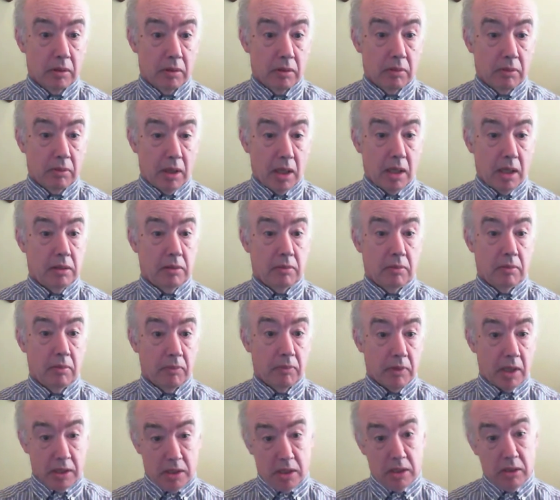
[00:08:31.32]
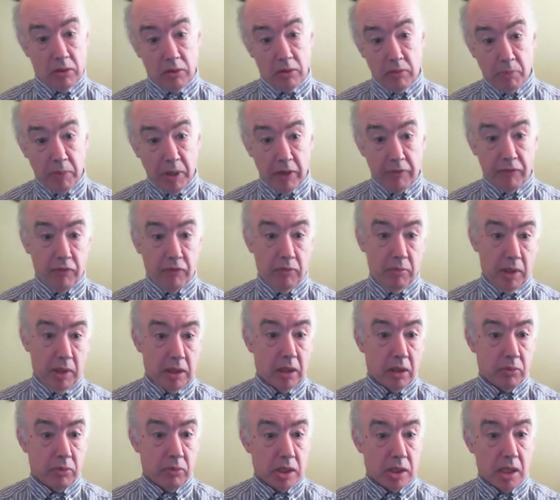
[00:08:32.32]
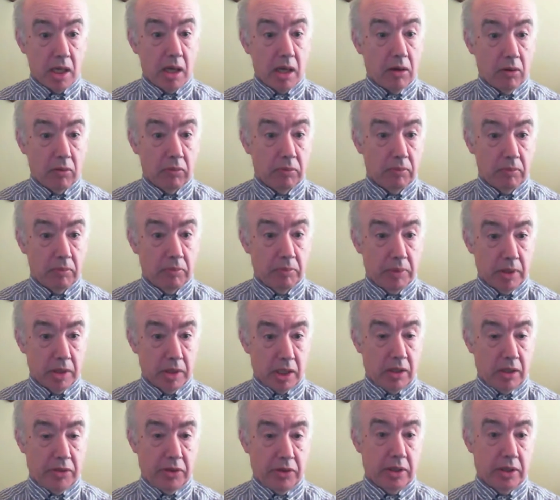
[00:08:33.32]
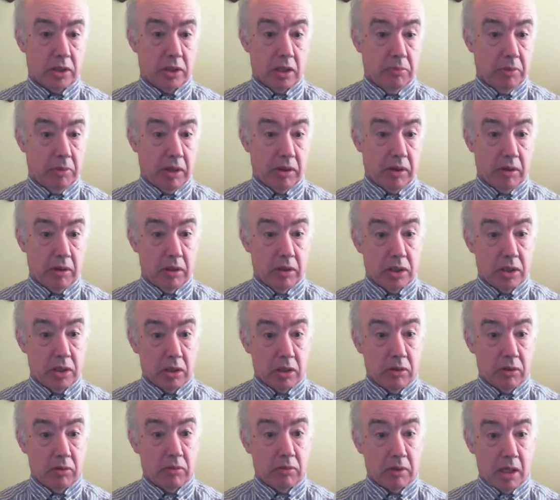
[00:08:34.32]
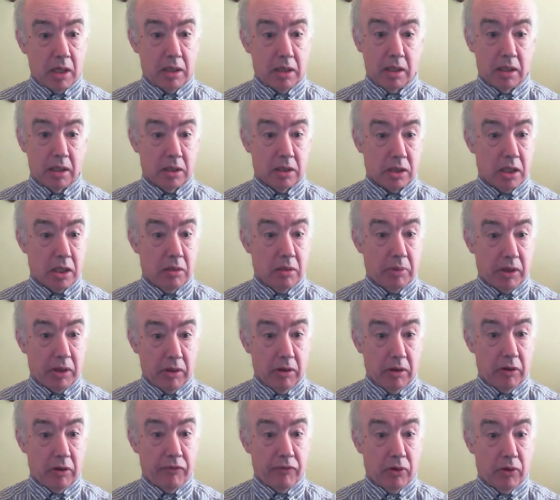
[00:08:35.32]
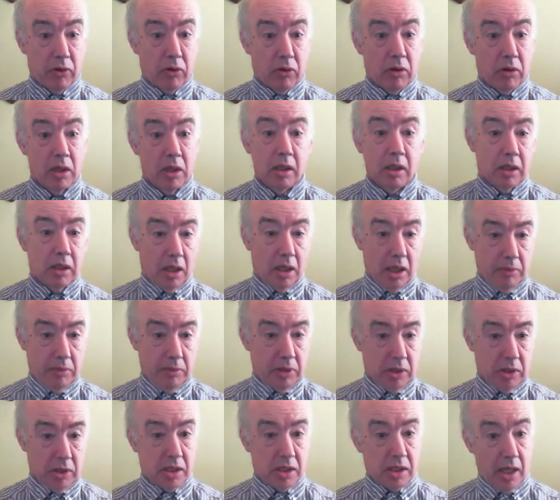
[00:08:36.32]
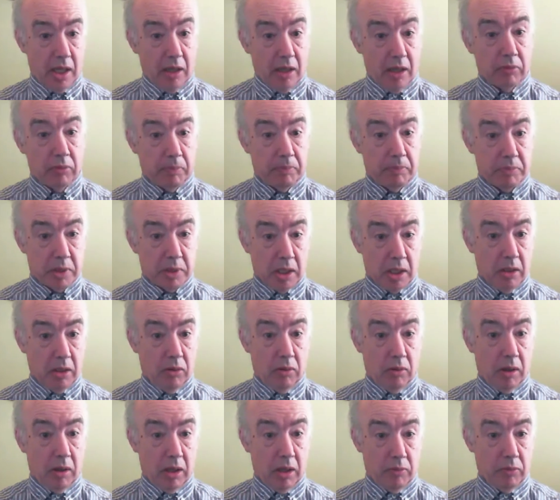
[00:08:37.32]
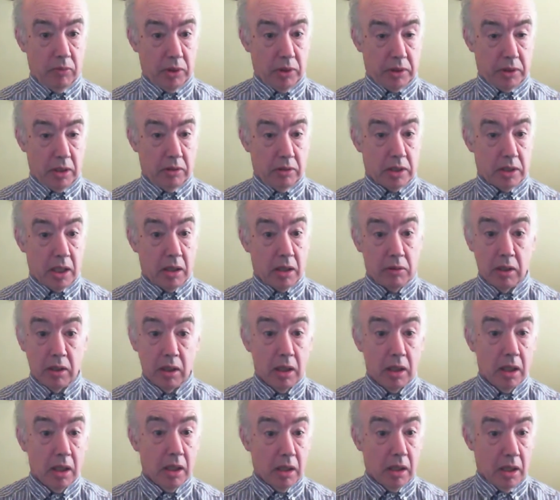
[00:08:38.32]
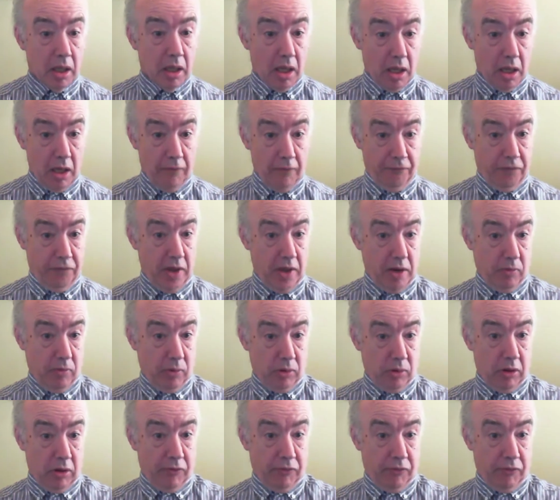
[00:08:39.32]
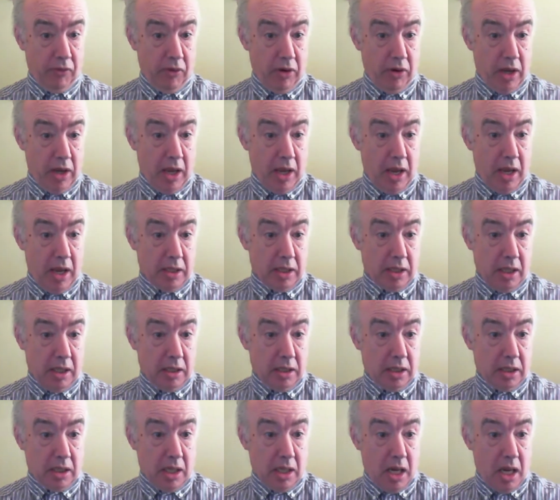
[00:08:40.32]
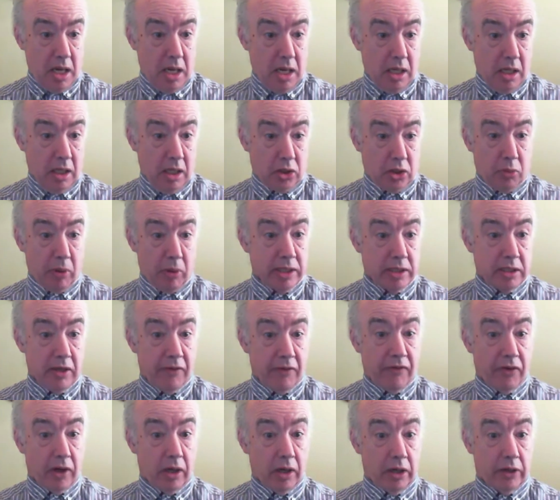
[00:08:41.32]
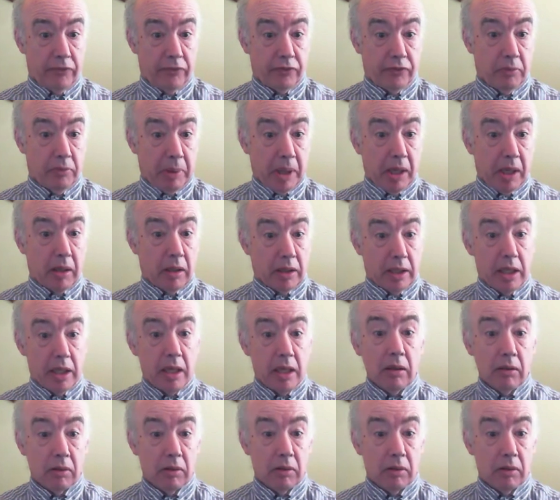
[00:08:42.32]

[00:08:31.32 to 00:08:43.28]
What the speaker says: then that's a good bet for me. I would sell because I think it's going to be 32. They think it's going to be 34. I'm going to sell. So I would go down. If they were offering it at, say, 25 to buy,